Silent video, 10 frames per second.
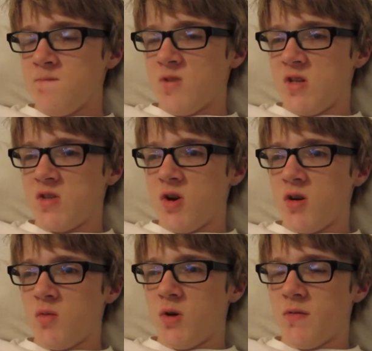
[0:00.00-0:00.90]
He
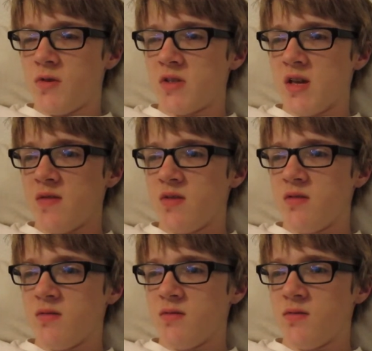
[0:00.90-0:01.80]
started 1 for 7,
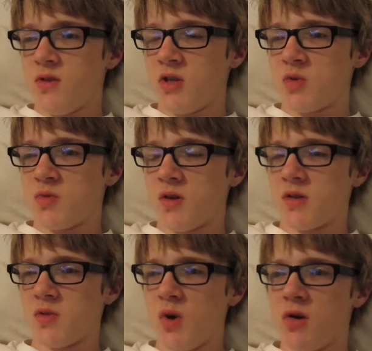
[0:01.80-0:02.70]
finished a
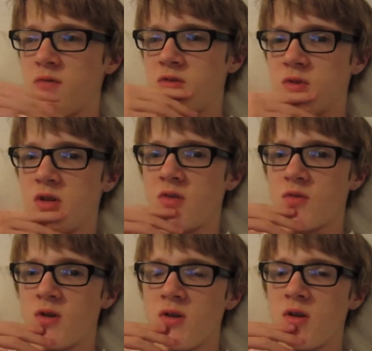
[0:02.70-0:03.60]
12 for
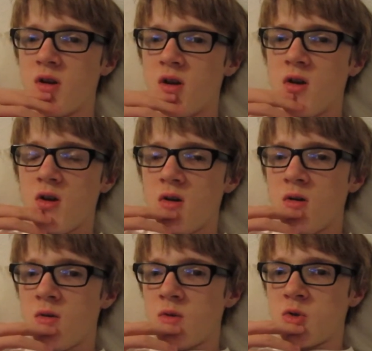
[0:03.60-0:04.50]
23,
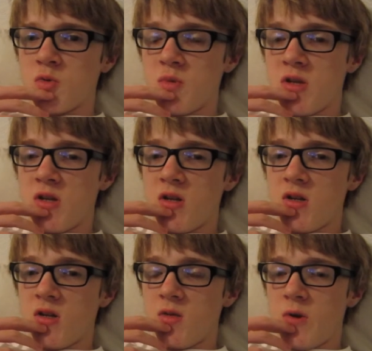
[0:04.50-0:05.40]
which would
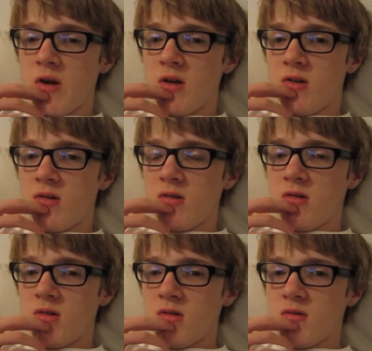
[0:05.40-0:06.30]
mean he went
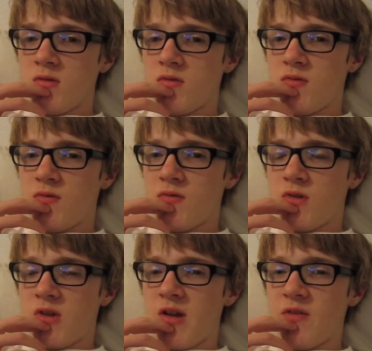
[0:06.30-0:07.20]

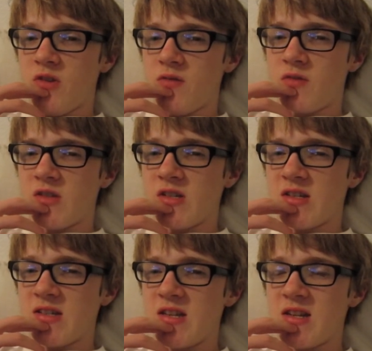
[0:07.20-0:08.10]
11 of
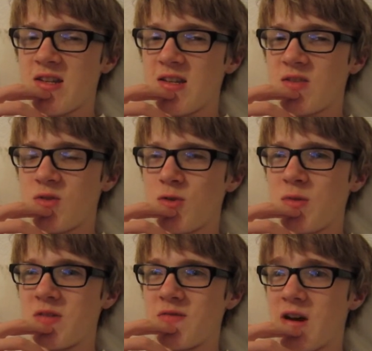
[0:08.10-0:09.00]
16, I think, so he only
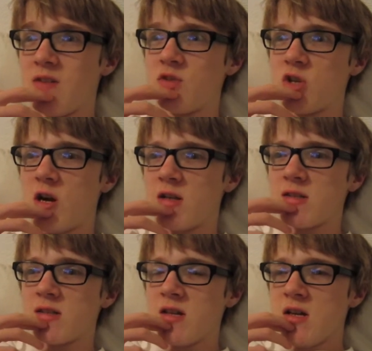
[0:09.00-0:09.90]
missed 5
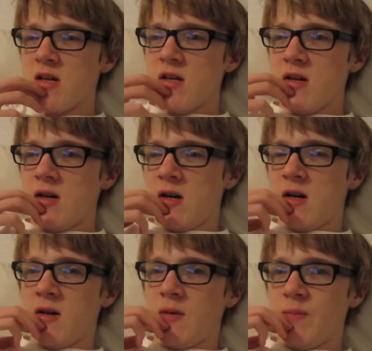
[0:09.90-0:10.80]
shots
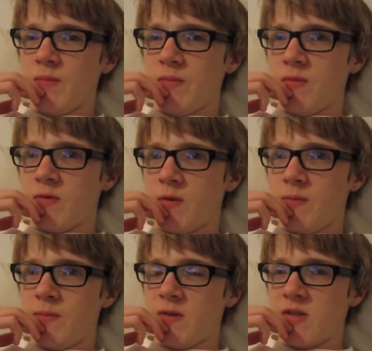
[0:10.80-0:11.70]
uh,
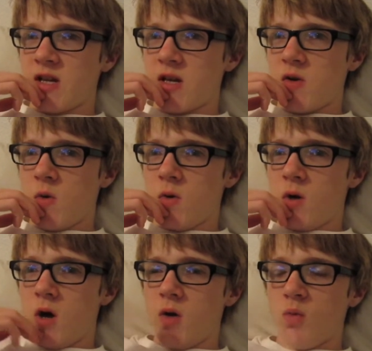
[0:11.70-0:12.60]
from the second
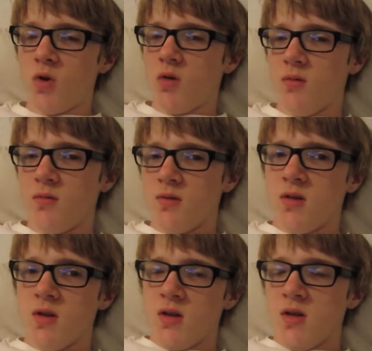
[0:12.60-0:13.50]
quarter onward.
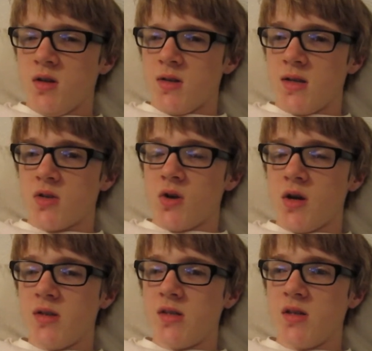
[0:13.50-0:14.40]
That's
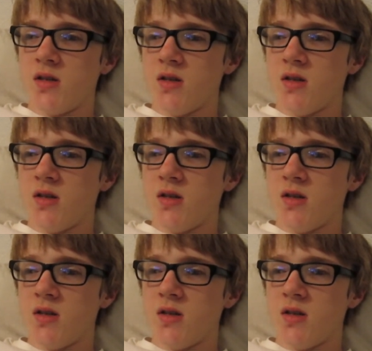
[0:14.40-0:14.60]
crazy.